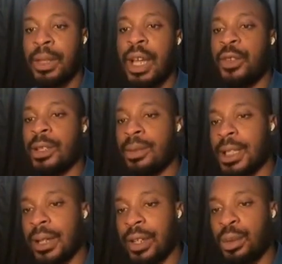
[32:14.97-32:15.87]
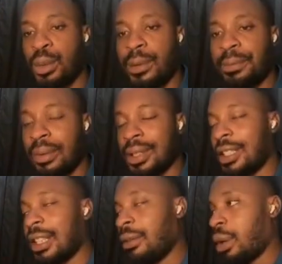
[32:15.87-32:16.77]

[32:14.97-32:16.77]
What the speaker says: Now, Facebook server will process that